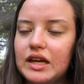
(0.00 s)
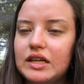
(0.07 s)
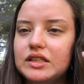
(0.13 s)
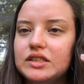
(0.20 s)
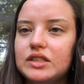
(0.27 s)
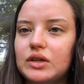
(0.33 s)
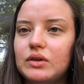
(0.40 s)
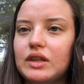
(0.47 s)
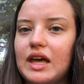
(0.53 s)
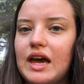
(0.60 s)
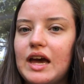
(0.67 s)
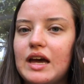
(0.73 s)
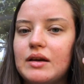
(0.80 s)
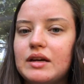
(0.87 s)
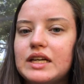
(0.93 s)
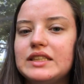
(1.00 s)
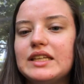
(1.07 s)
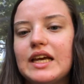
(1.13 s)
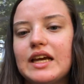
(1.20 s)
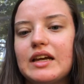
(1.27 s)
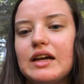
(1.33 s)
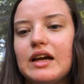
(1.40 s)
so that, because
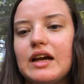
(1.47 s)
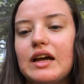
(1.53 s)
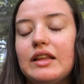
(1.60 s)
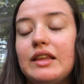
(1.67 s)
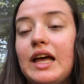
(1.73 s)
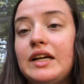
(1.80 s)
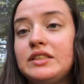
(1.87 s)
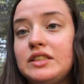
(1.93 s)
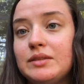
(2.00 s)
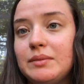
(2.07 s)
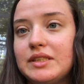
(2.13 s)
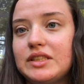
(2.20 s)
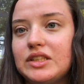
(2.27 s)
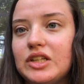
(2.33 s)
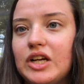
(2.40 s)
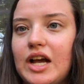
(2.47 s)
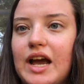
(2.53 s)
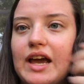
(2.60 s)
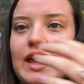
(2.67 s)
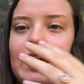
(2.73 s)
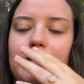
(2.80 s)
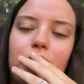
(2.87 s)
like last semester I
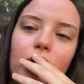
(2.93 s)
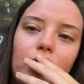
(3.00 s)
had